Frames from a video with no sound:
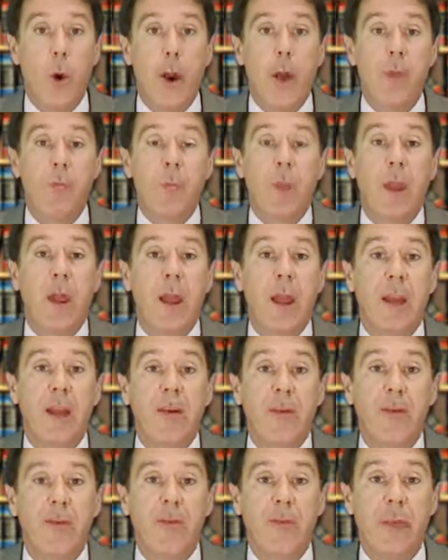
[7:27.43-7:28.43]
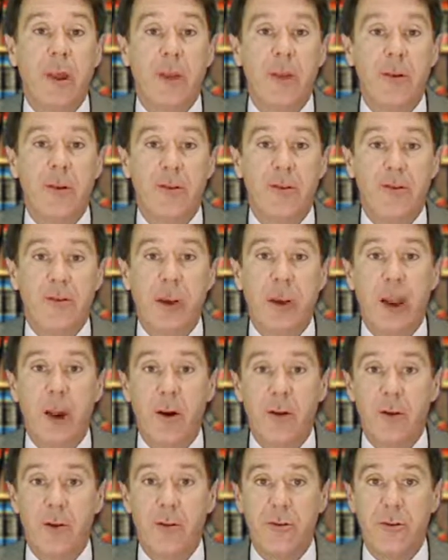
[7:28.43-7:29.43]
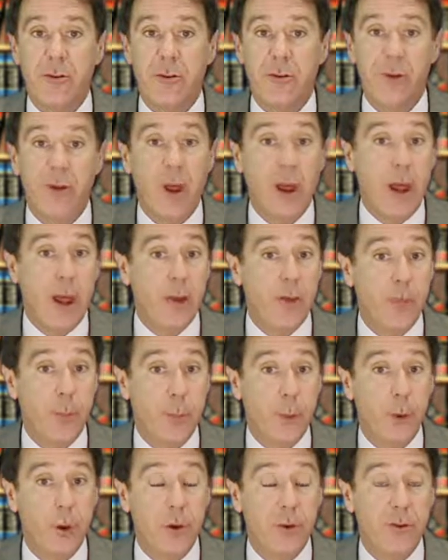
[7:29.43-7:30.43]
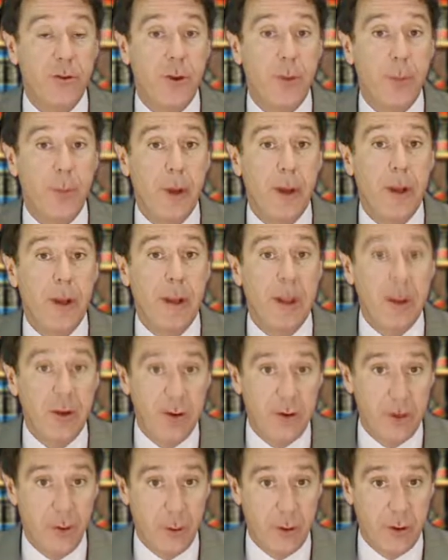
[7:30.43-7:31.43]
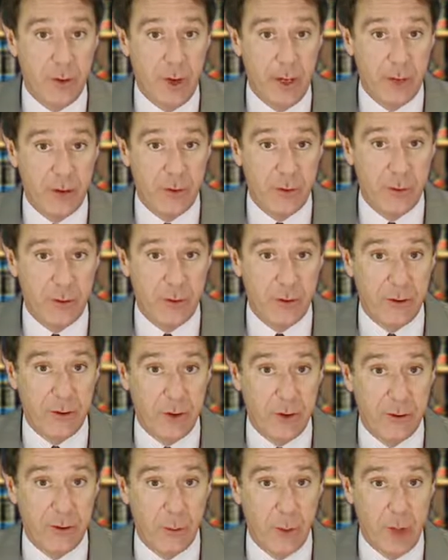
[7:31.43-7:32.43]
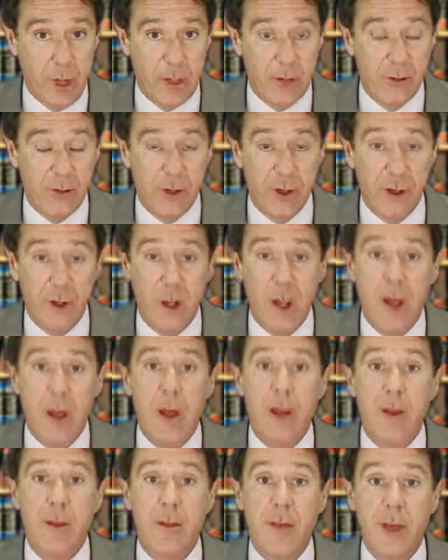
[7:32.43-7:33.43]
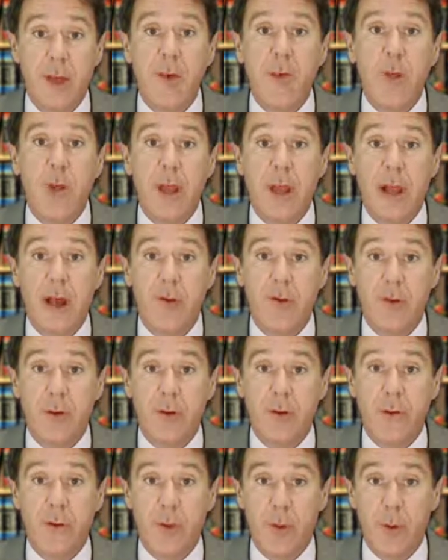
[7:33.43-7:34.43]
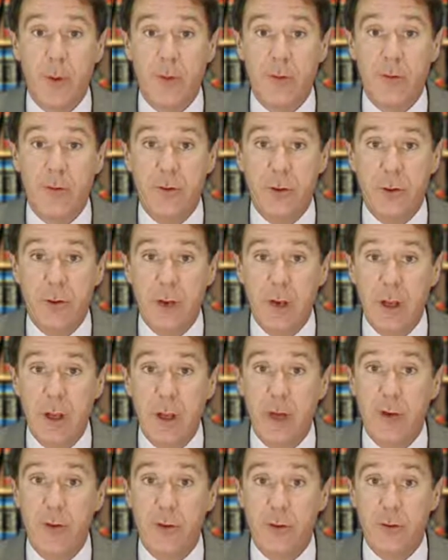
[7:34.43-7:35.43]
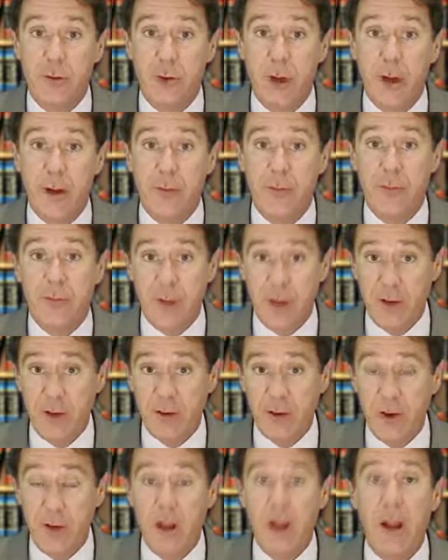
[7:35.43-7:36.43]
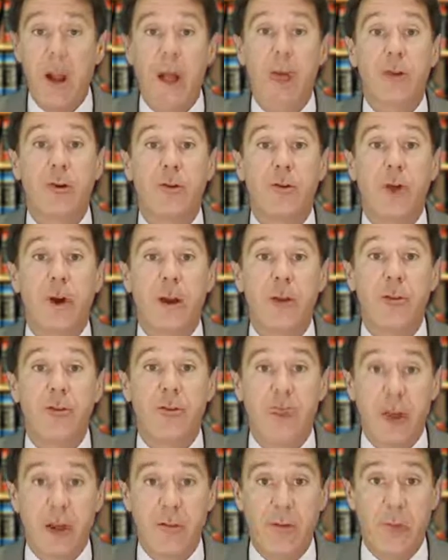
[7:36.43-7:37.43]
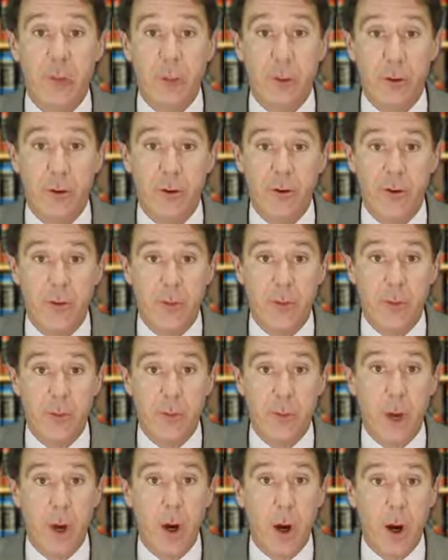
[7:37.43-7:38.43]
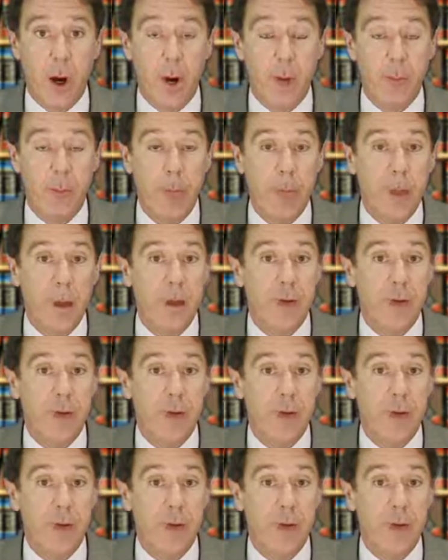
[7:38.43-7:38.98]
Where a defendant's carelessness has put somebody into a dangerous situation, then we have an affirmative duty to try to fix it and to try to save the person from harm.